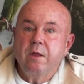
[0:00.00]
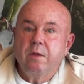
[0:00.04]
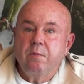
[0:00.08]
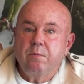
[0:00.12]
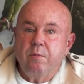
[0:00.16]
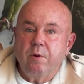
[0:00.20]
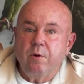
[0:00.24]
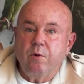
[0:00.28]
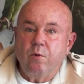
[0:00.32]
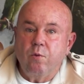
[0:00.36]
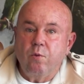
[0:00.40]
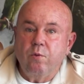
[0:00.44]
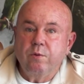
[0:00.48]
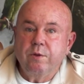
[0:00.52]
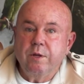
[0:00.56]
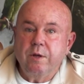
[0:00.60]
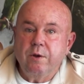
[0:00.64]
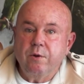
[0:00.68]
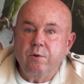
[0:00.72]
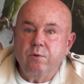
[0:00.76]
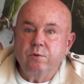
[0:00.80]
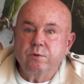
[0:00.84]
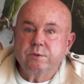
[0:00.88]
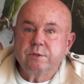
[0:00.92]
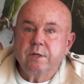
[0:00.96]
by all the
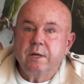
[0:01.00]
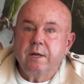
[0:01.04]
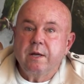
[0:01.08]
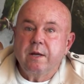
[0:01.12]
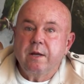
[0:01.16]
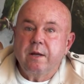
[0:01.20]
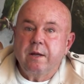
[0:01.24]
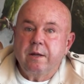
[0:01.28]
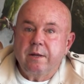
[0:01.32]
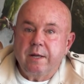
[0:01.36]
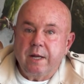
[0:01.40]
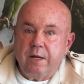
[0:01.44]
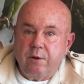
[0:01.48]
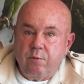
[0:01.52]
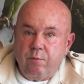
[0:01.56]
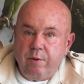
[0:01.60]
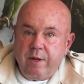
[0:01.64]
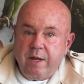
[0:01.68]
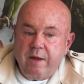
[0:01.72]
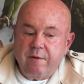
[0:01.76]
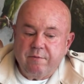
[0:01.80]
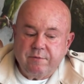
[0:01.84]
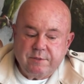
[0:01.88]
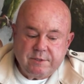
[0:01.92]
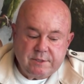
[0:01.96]
rules that we
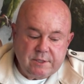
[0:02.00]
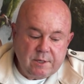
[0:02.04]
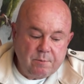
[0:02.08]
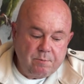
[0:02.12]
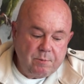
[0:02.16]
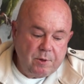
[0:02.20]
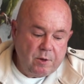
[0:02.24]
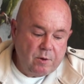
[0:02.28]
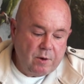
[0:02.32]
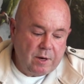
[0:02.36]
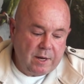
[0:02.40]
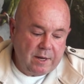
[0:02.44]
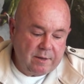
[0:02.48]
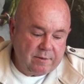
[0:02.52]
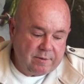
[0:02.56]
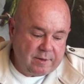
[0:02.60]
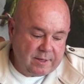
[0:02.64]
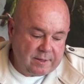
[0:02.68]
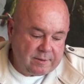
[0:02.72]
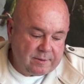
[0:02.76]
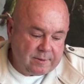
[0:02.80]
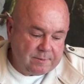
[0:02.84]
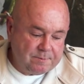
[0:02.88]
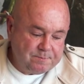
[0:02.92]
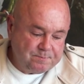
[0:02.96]
have
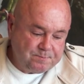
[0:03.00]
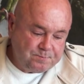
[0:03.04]
stipulated.